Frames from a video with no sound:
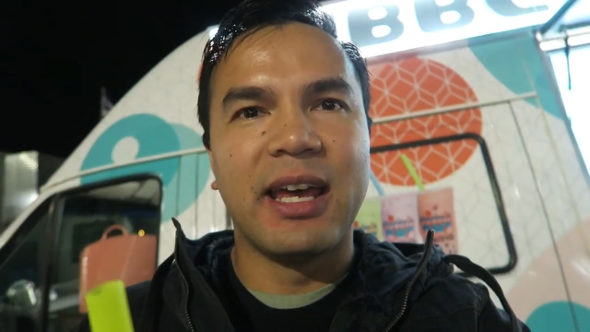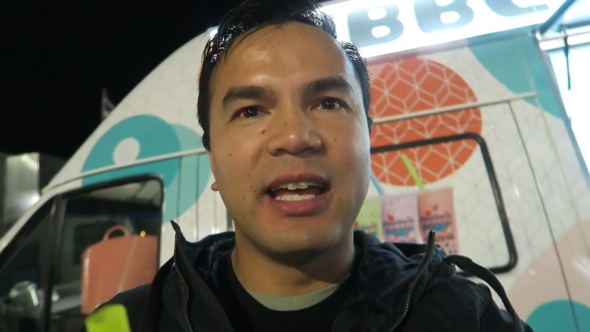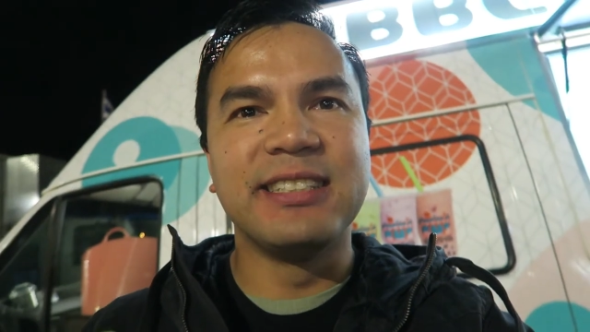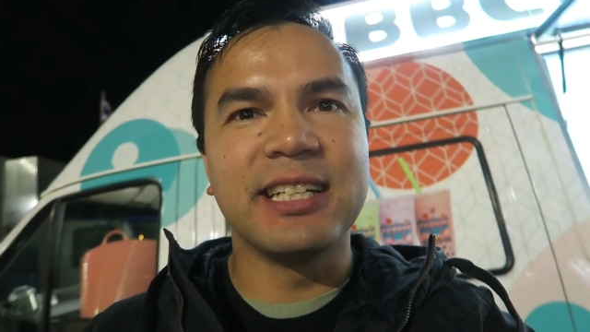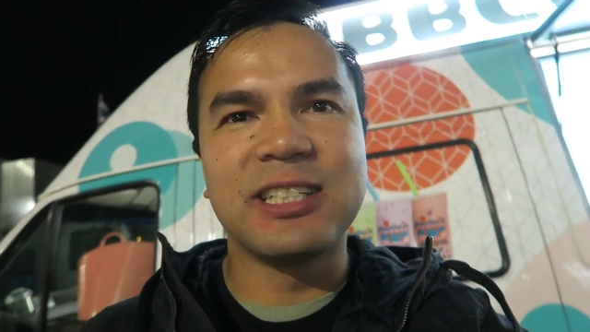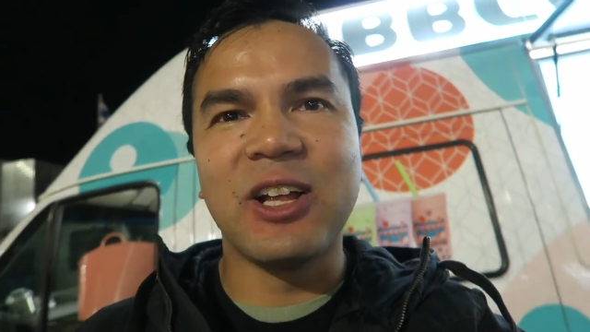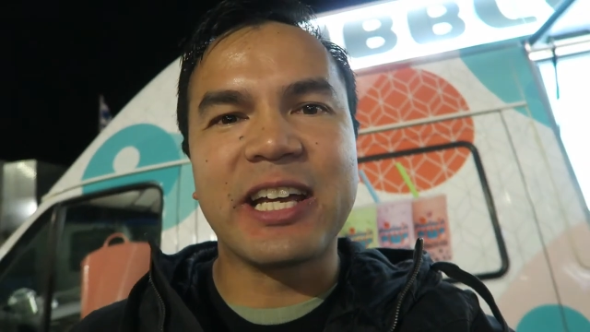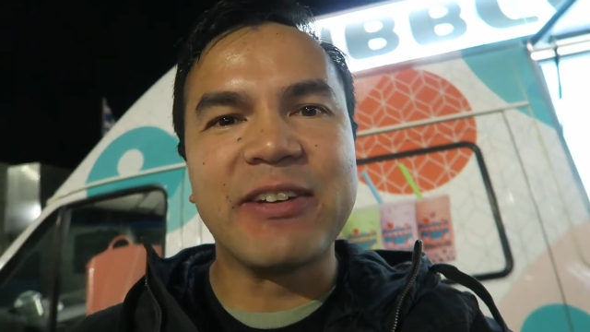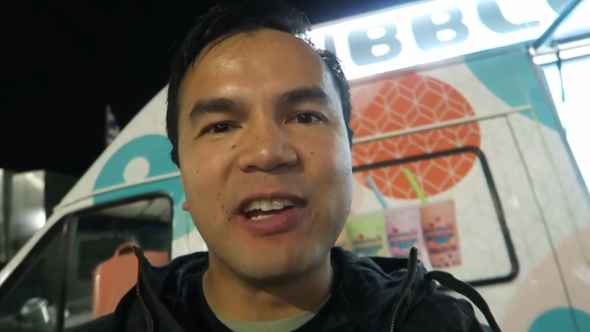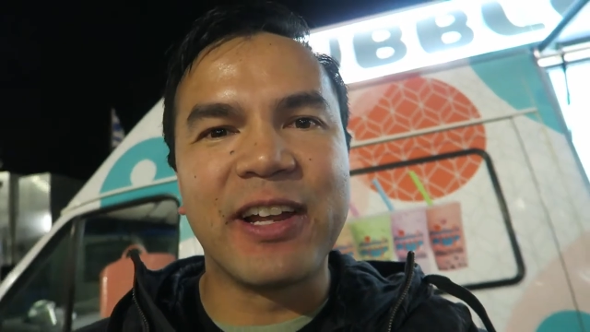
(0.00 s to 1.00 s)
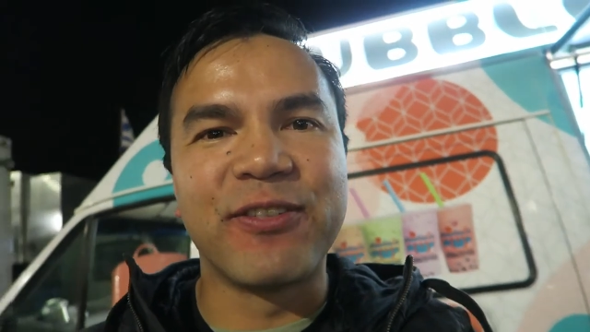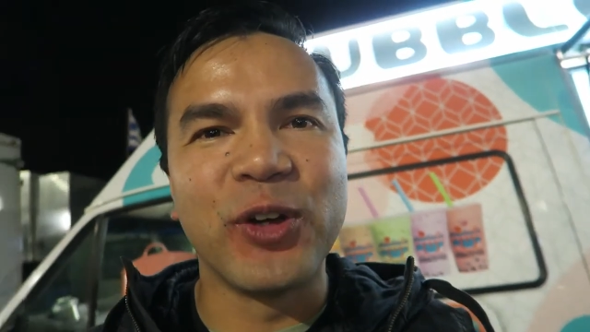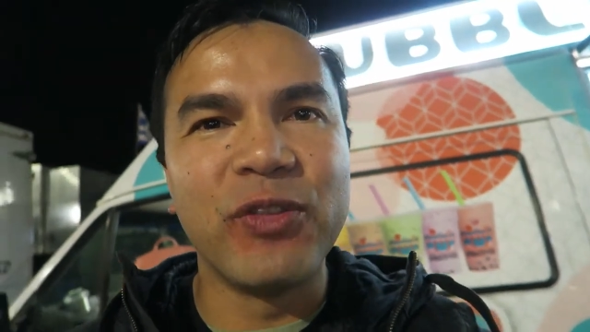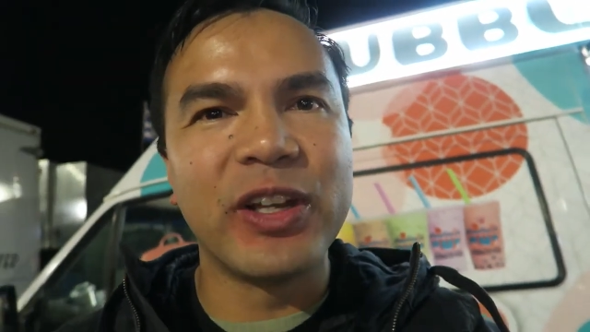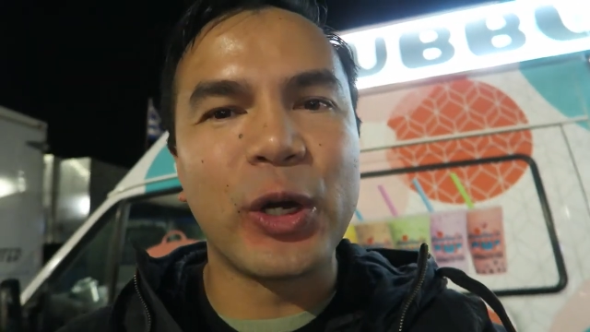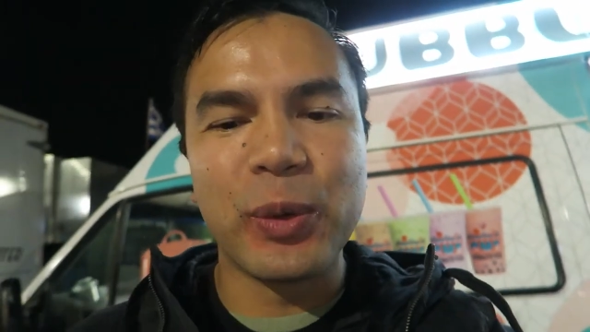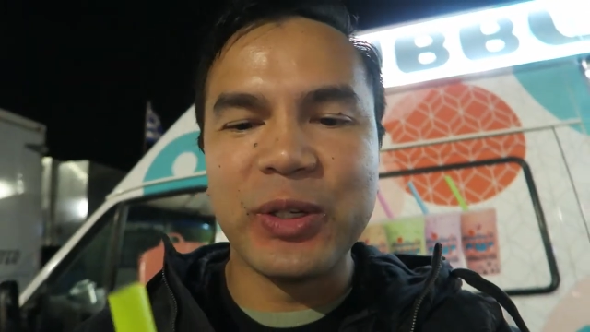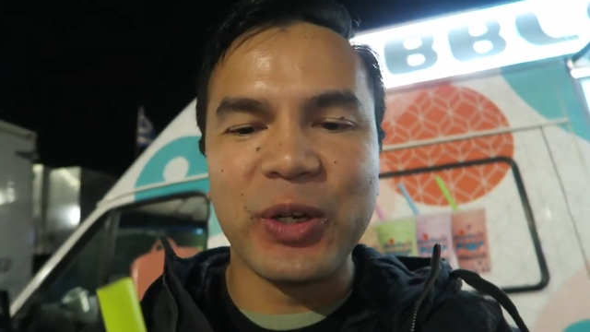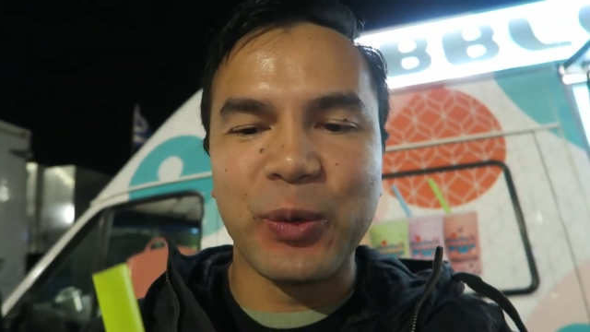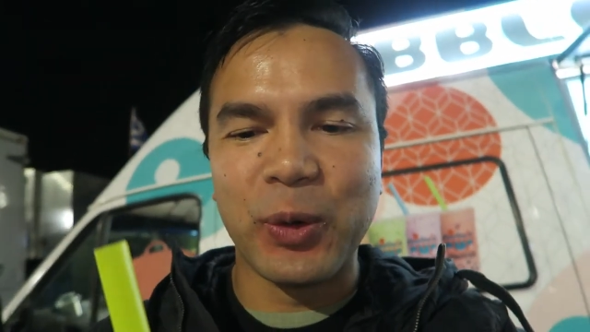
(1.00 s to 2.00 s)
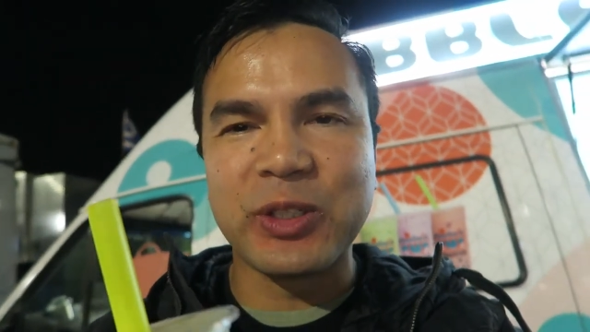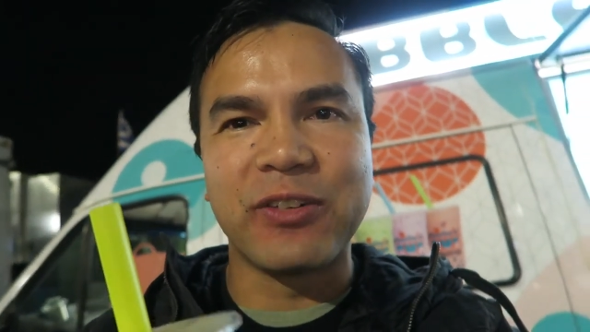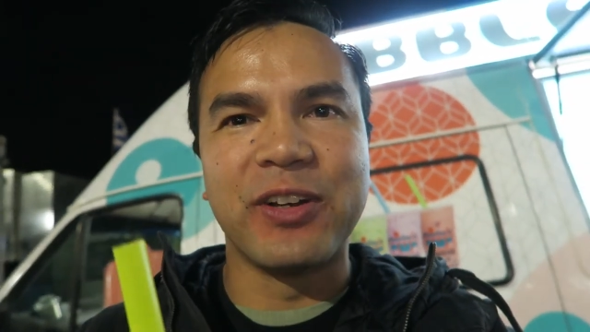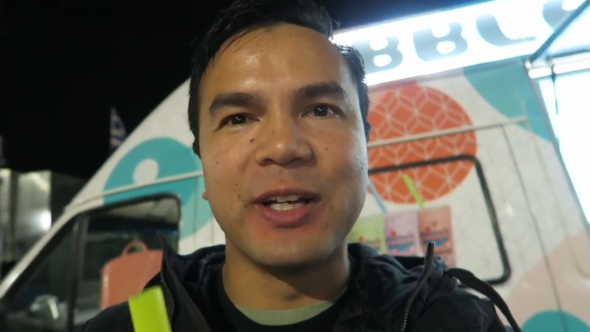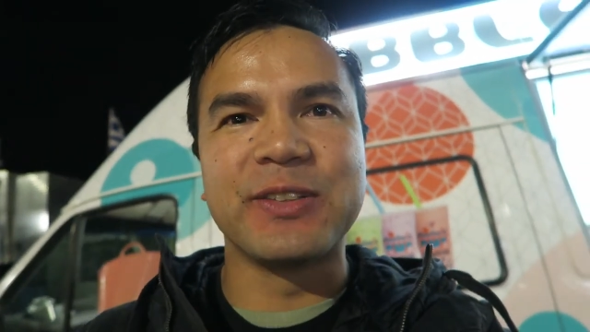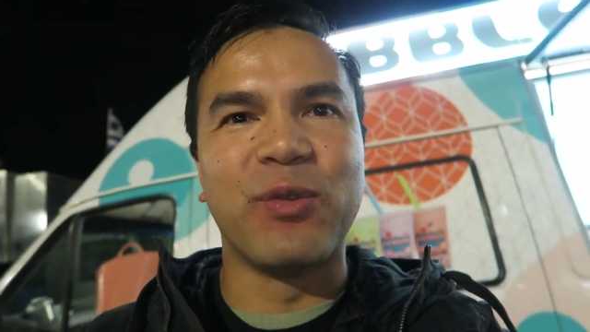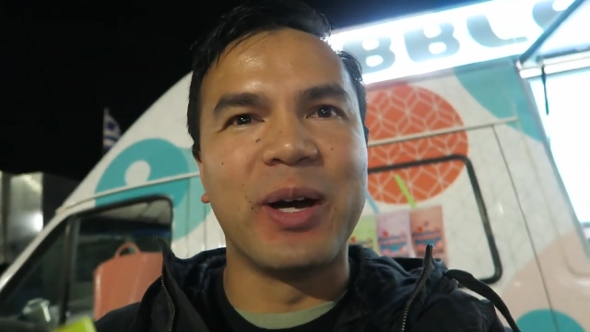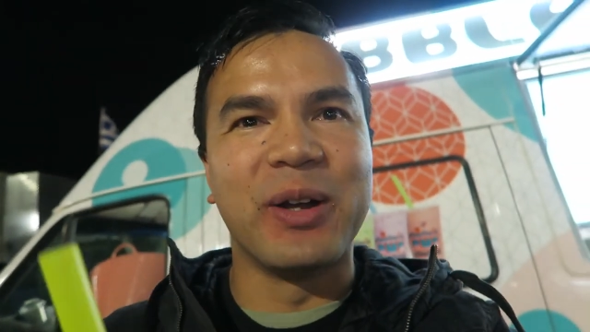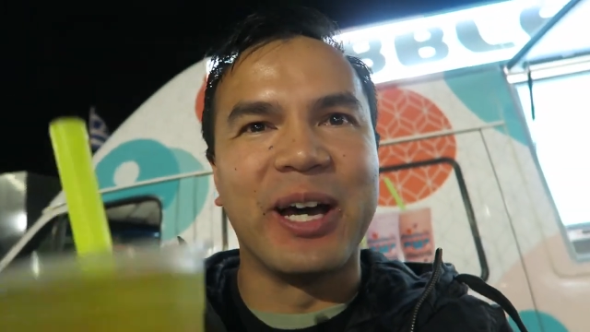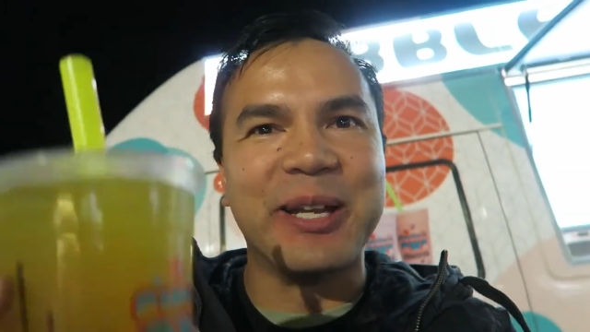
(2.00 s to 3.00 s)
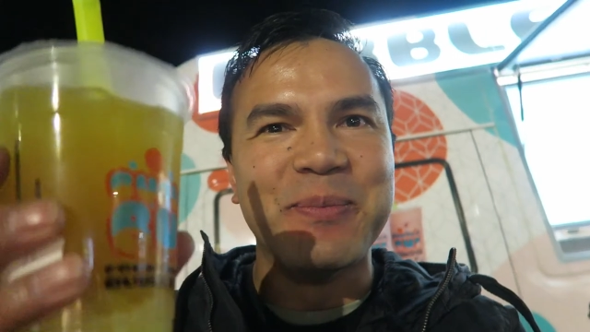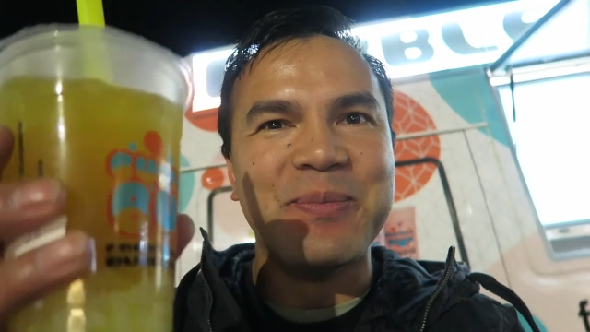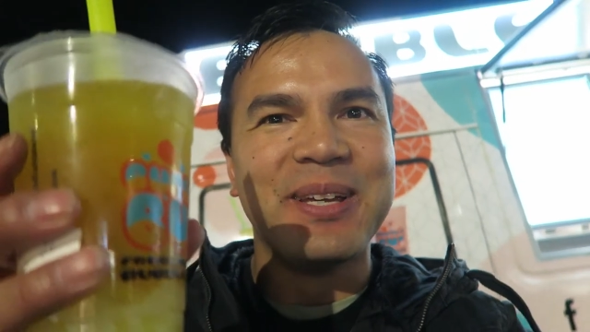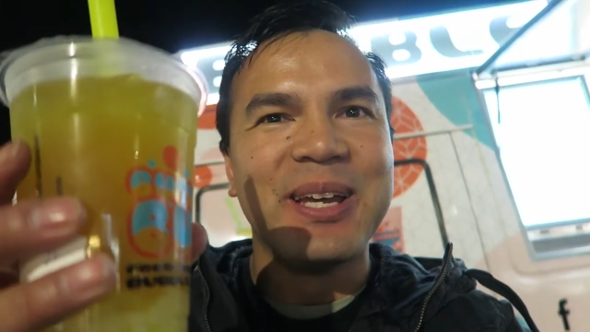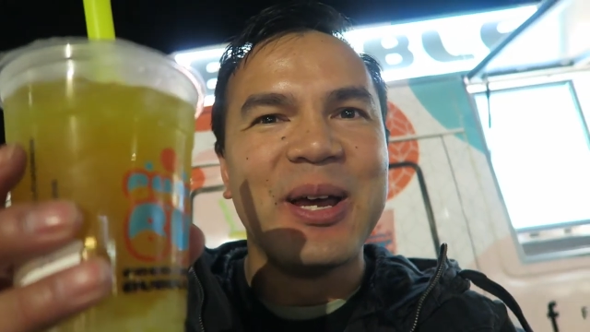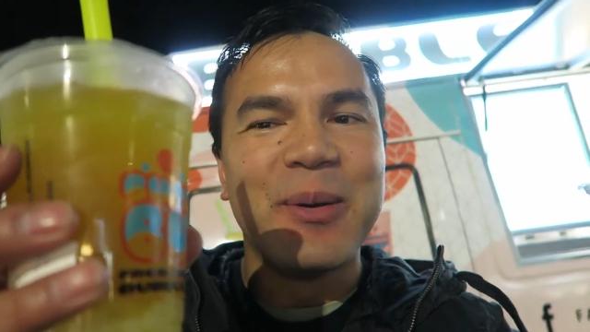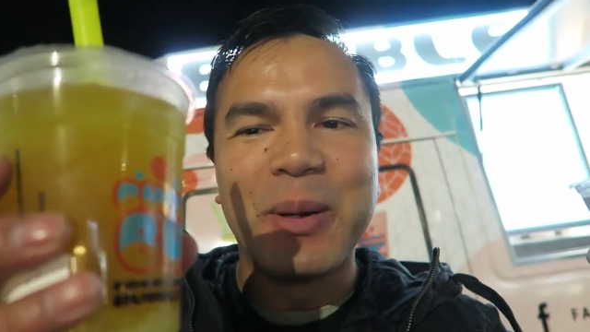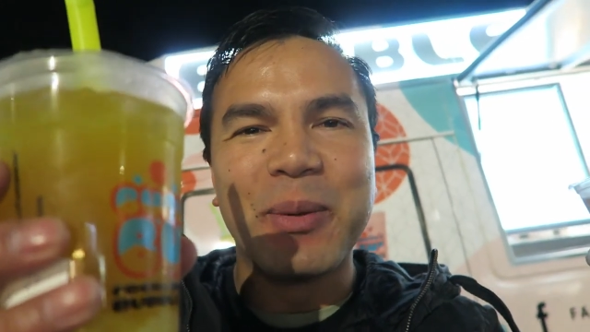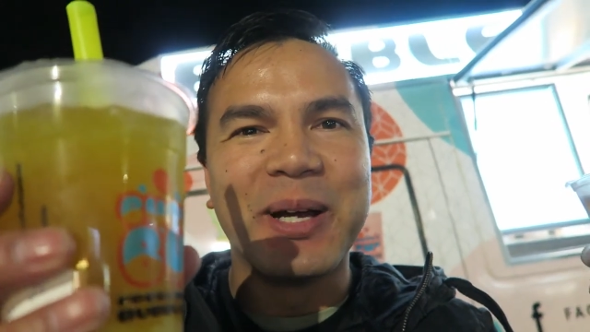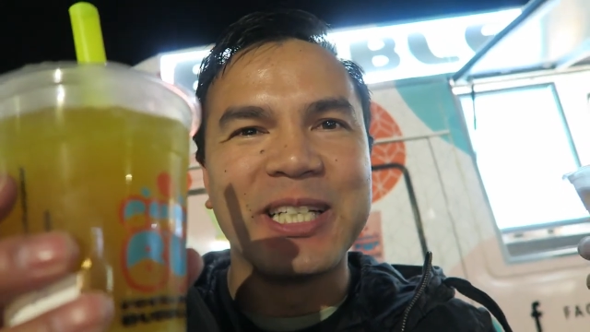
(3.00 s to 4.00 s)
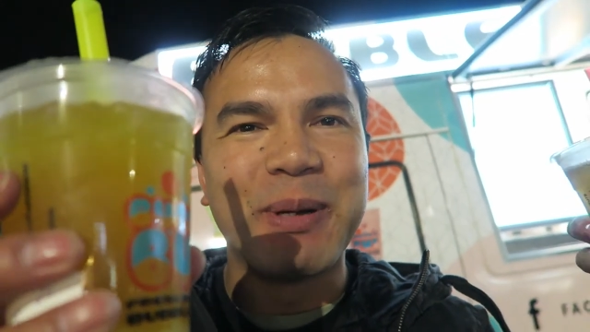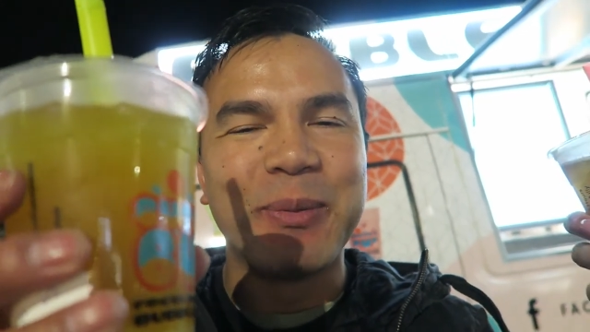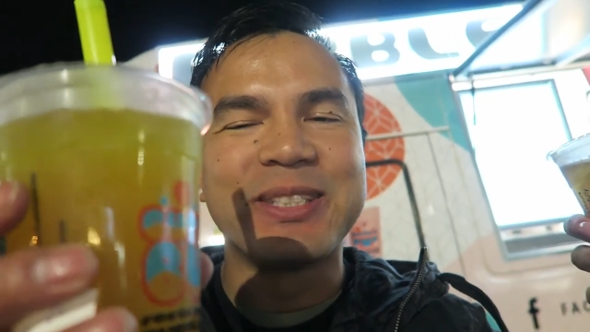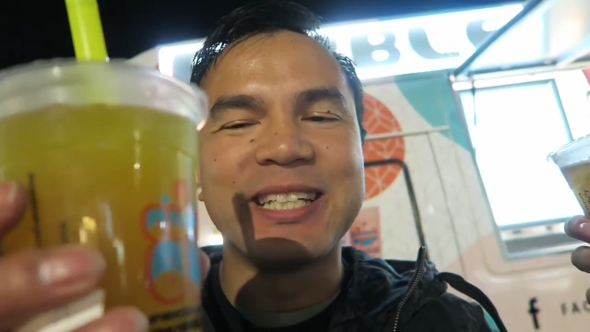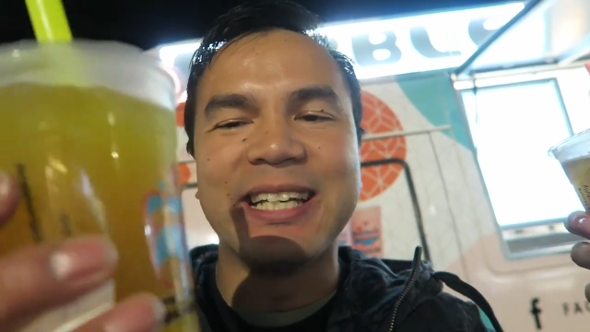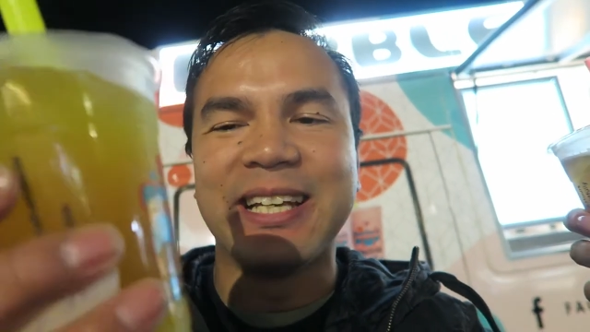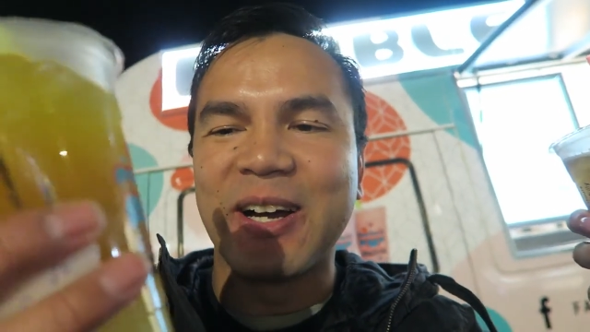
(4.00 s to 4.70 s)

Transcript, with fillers: And just like every other food video we do, we always got to finish up one item. Bubble Bus Bubble Tea.